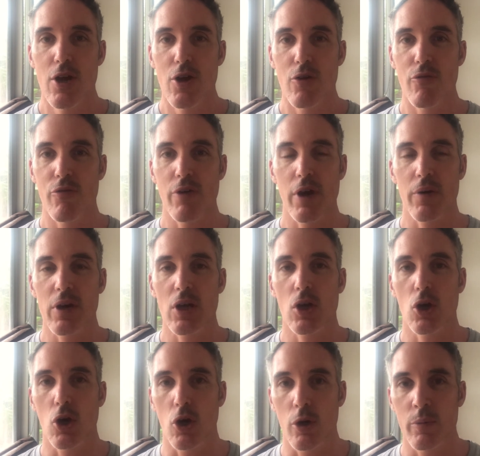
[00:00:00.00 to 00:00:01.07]
Very
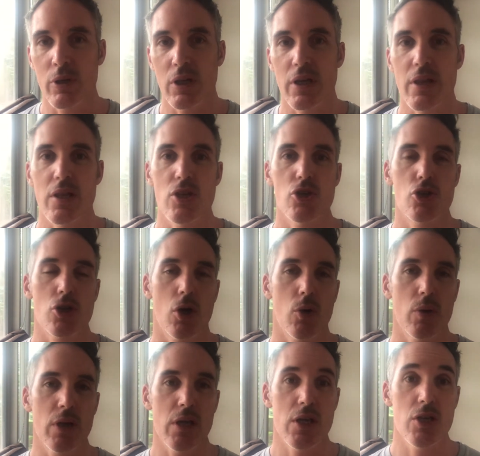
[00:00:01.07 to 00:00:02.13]
commonly, this
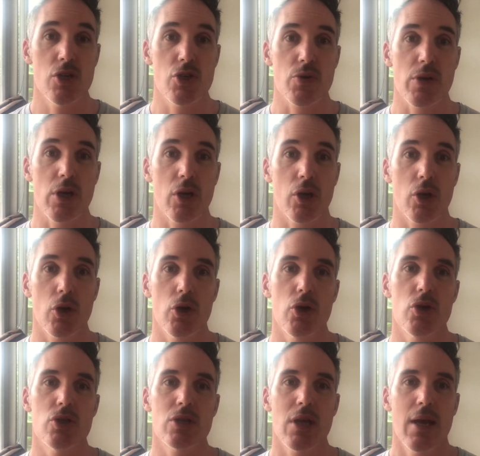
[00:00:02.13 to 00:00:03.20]
shoulder injury
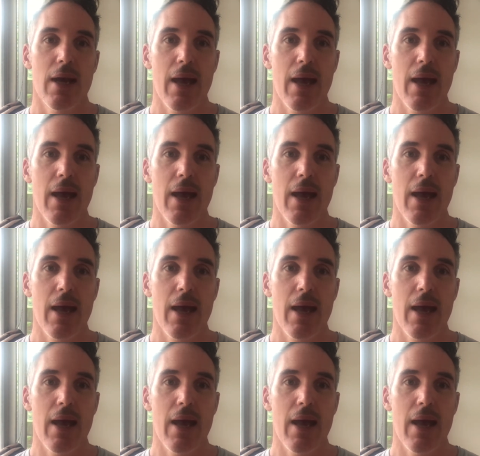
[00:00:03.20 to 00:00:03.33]
occurs